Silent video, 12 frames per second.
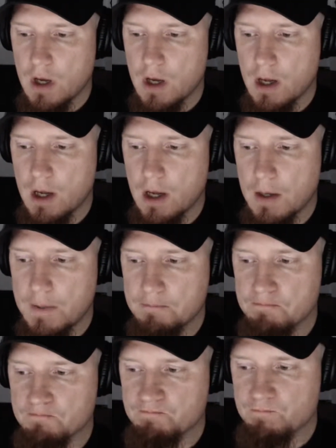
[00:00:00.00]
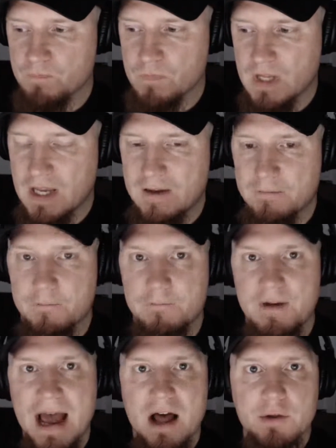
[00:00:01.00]
um,
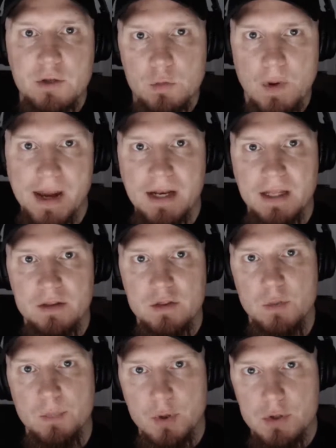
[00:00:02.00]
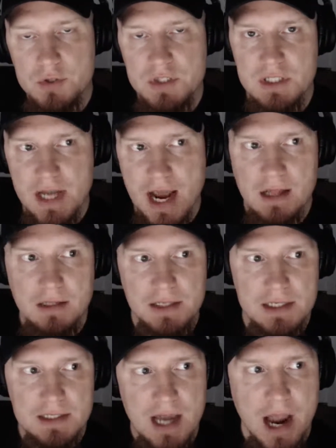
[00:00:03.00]
evaluating the
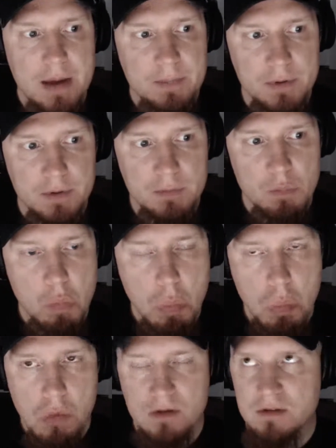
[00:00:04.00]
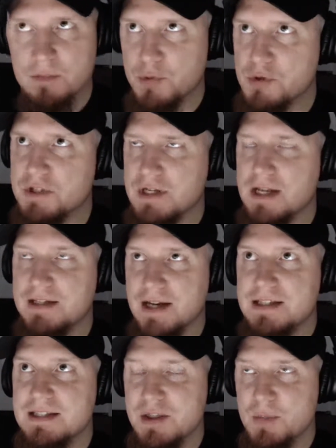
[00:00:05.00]
personality type. Did
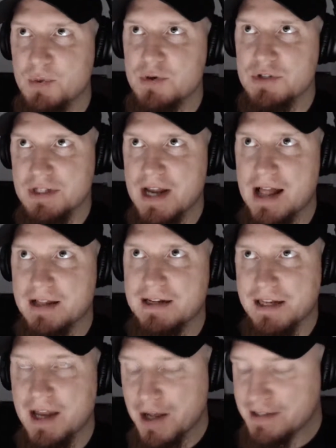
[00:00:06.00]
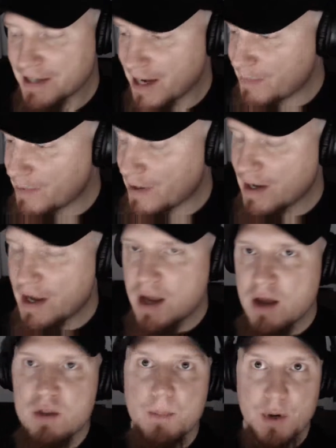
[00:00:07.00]
I say the personality type?
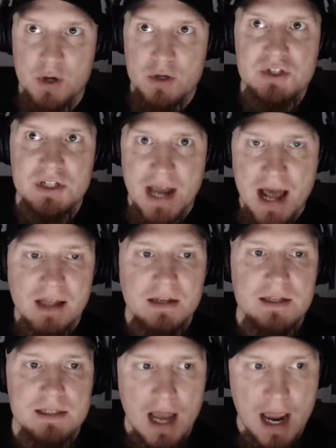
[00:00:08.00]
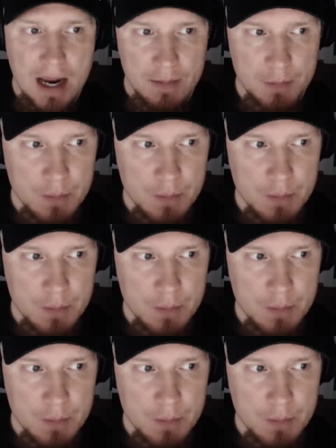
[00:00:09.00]
The personality type